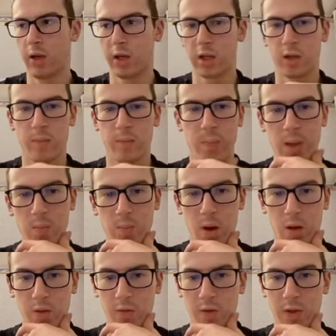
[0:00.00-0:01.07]
like
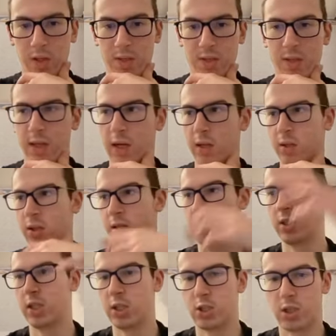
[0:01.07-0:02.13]
Pirate Fund is dead,
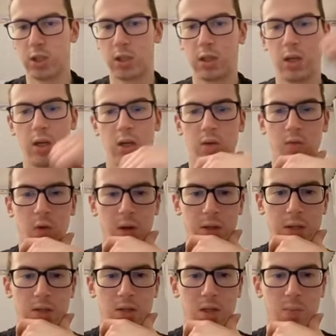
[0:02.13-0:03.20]
the
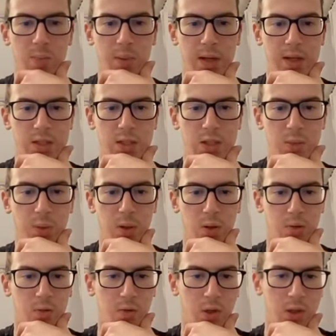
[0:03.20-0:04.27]
Fund is replacing
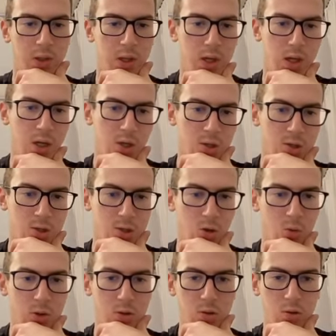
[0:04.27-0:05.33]
Pirate Fund.
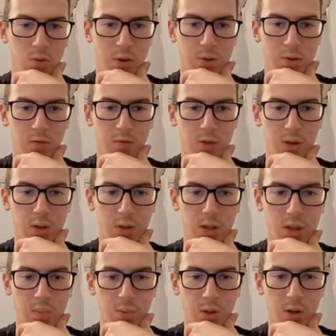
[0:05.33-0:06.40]
So we do want to
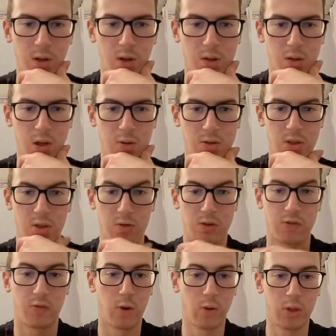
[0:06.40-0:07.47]
keep our ourselves
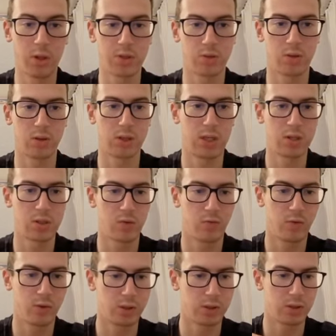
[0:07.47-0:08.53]
focused on the
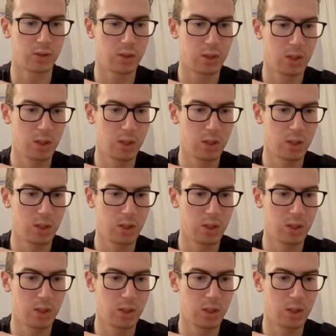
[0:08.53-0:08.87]
Fund,